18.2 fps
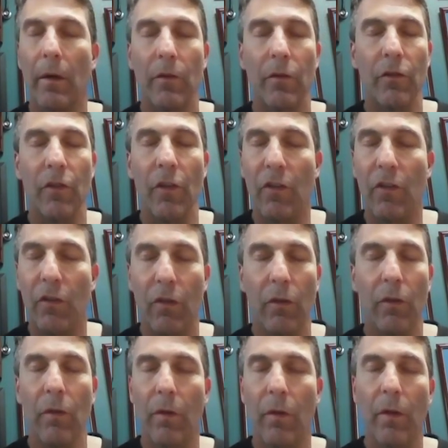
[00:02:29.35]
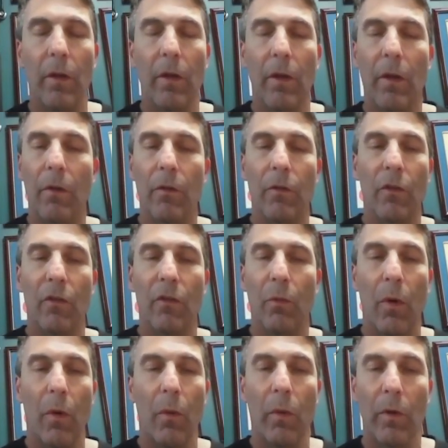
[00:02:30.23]
just, you know,
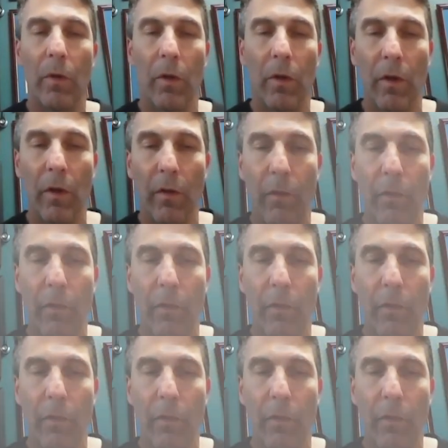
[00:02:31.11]
just what we're looking